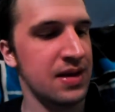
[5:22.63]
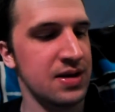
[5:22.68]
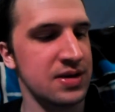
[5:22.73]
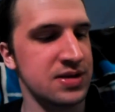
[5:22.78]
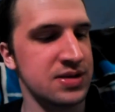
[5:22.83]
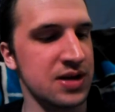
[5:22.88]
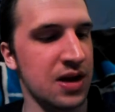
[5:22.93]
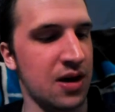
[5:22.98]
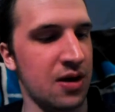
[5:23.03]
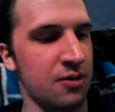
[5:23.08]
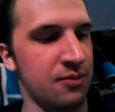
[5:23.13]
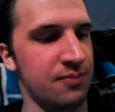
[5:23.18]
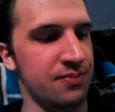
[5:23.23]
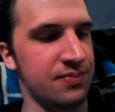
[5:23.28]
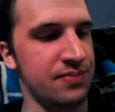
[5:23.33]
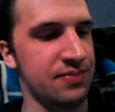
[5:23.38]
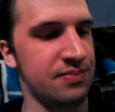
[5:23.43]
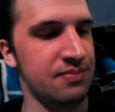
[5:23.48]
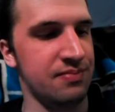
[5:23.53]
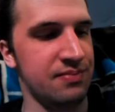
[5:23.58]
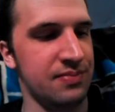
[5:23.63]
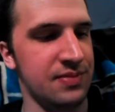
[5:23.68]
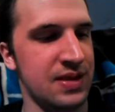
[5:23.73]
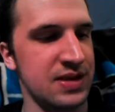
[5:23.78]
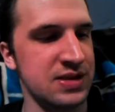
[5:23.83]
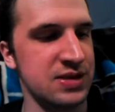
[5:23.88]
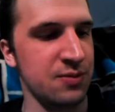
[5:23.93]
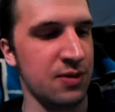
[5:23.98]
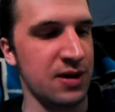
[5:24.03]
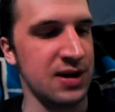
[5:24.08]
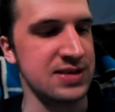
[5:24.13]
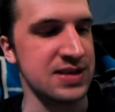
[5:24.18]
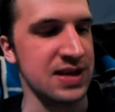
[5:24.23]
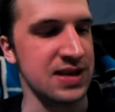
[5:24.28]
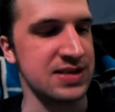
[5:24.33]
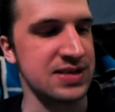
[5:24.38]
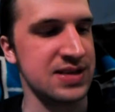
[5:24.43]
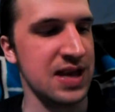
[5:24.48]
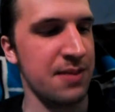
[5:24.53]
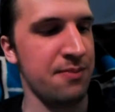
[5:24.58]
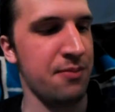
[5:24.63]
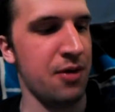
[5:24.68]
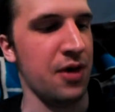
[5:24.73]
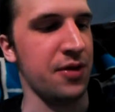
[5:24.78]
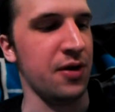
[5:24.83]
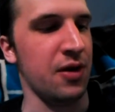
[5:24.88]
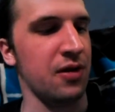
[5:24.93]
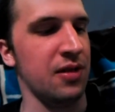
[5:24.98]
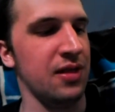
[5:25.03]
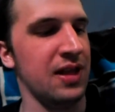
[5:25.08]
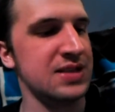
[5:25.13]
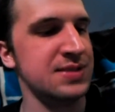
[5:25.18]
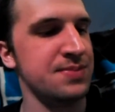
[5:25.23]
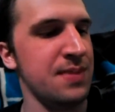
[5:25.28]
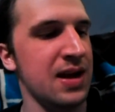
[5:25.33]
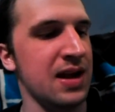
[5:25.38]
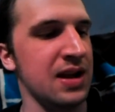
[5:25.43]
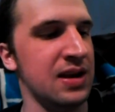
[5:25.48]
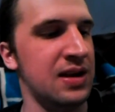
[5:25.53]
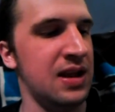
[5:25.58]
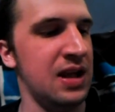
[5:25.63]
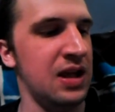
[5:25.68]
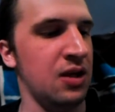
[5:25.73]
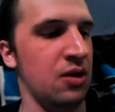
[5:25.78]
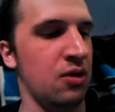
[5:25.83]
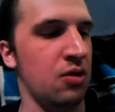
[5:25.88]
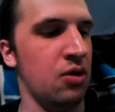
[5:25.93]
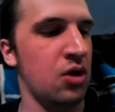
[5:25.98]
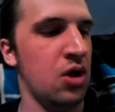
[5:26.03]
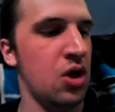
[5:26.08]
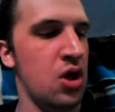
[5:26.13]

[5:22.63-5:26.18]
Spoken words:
So this is what he says. Say, brother, let's make a deal.